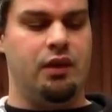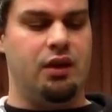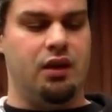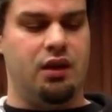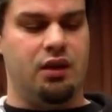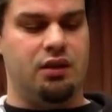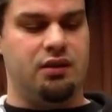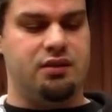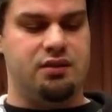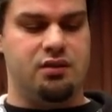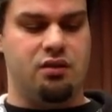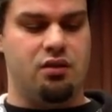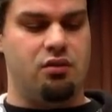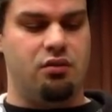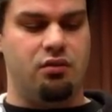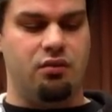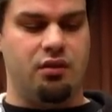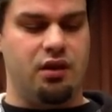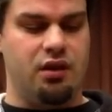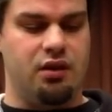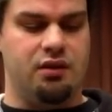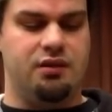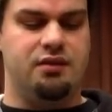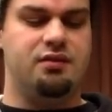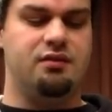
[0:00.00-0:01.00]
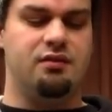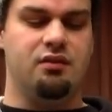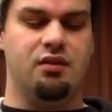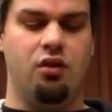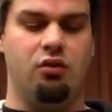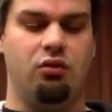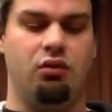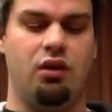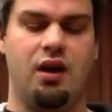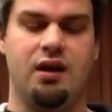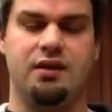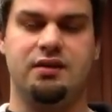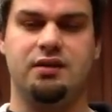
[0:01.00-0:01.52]
and so it's
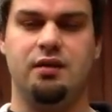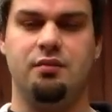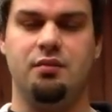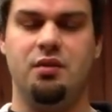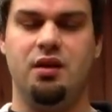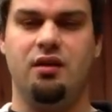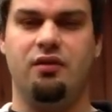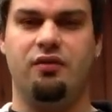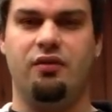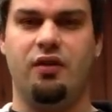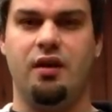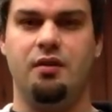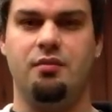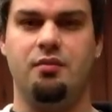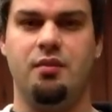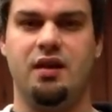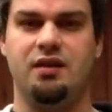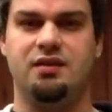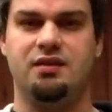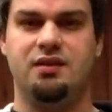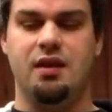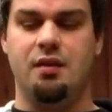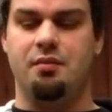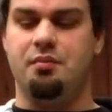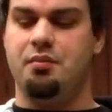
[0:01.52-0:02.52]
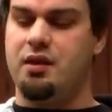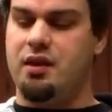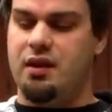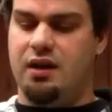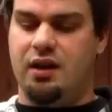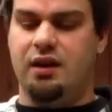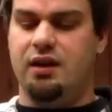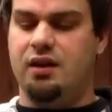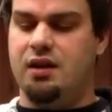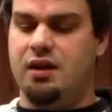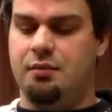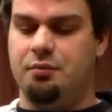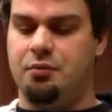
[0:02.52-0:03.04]
no loss at me if I messed up, but it
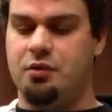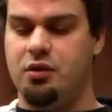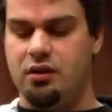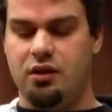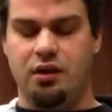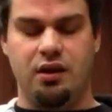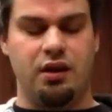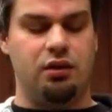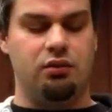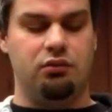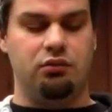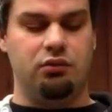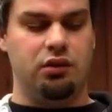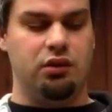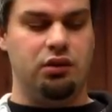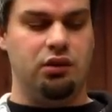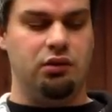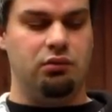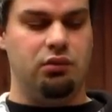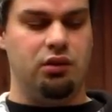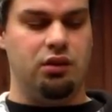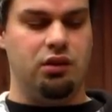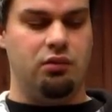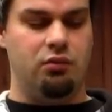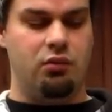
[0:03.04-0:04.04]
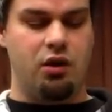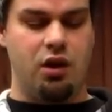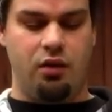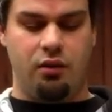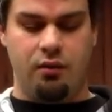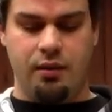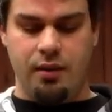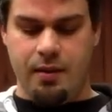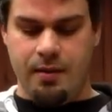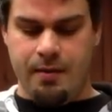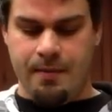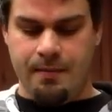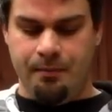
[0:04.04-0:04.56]
ended up turning out really
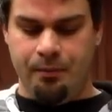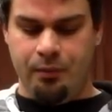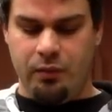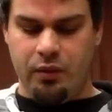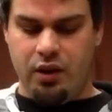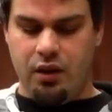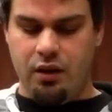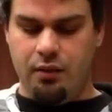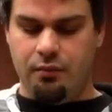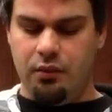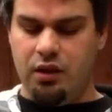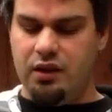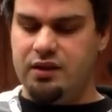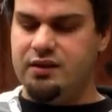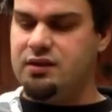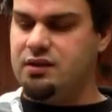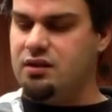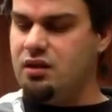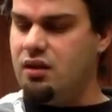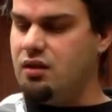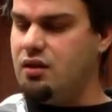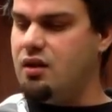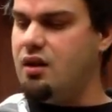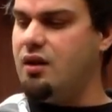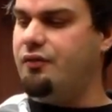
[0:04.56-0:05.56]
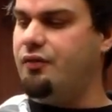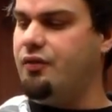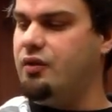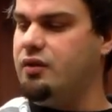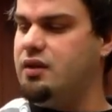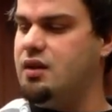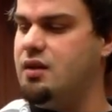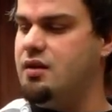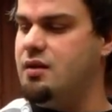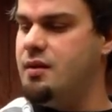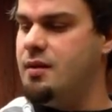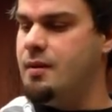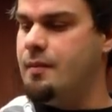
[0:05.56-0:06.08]
well. Let's start off
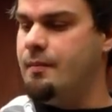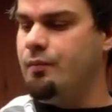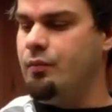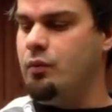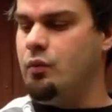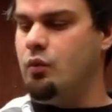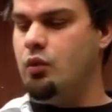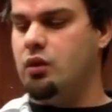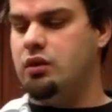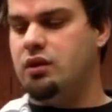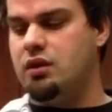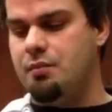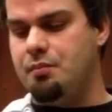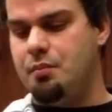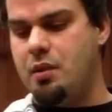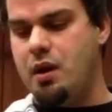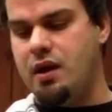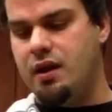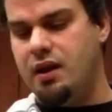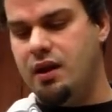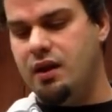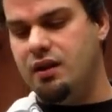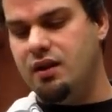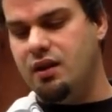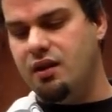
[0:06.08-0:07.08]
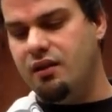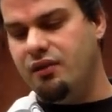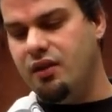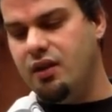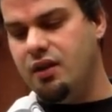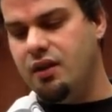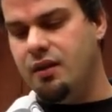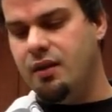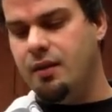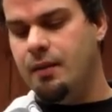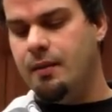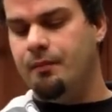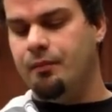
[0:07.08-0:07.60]
with the butt end of
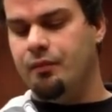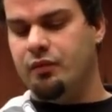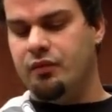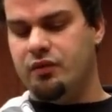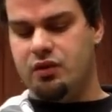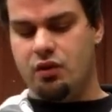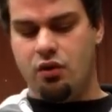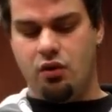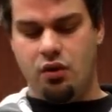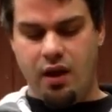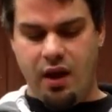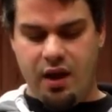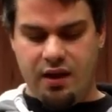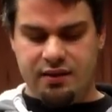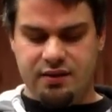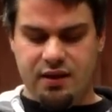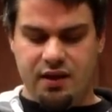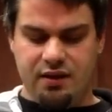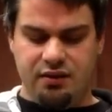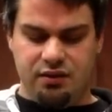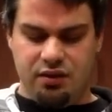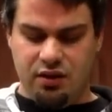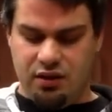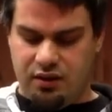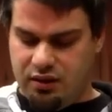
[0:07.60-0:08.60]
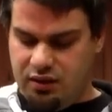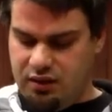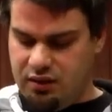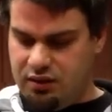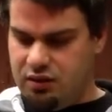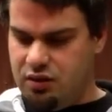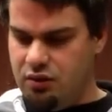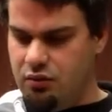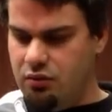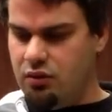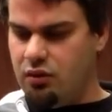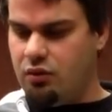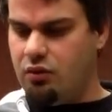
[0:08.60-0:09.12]
it. So as I took the
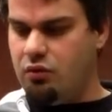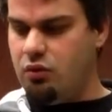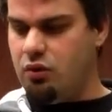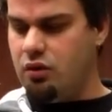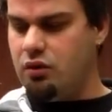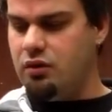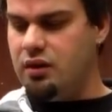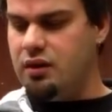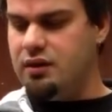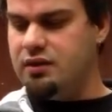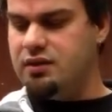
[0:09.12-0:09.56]
2 1/4